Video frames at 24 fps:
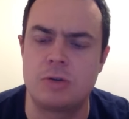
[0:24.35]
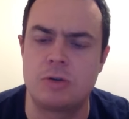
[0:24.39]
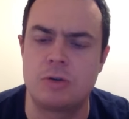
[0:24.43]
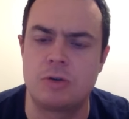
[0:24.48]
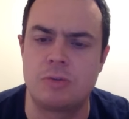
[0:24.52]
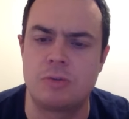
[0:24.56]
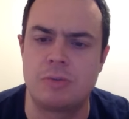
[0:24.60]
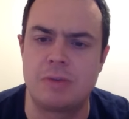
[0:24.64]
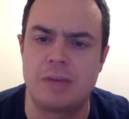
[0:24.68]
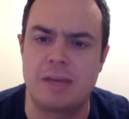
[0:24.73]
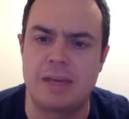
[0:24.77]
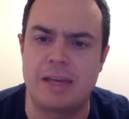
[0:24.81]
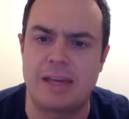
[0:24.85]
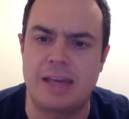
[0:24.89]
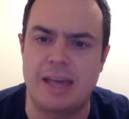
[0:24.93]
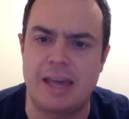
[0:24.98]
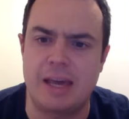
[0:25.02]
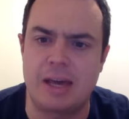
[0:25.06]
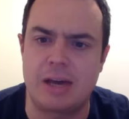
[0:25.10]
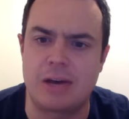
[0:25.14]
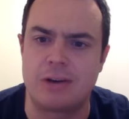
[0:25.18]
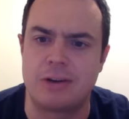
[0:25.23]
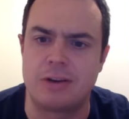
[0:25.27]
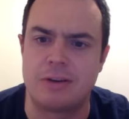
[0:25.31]
normally
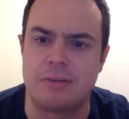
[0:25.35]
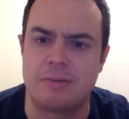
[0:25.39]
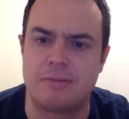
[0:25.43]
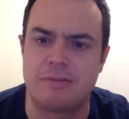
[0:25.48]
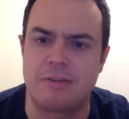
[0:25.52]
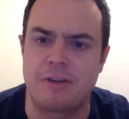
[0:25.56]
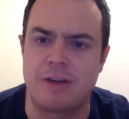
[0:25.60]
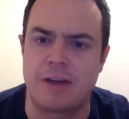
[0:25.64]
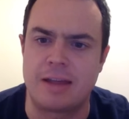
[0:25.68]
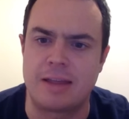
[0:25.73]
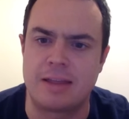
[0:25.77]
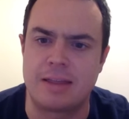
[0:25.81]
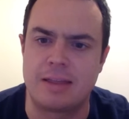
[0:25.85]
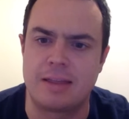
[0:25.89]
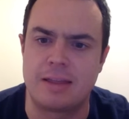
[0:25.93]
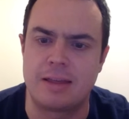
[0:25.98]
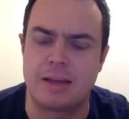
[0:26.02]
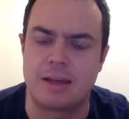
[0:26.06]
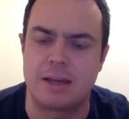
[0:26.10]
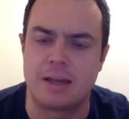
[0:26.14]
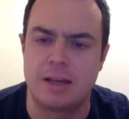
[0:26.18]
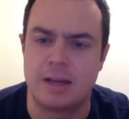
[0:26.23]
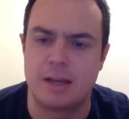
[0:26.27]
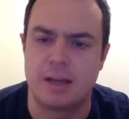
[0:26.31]
kick on and find
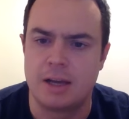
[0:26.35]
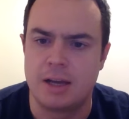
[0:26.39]
the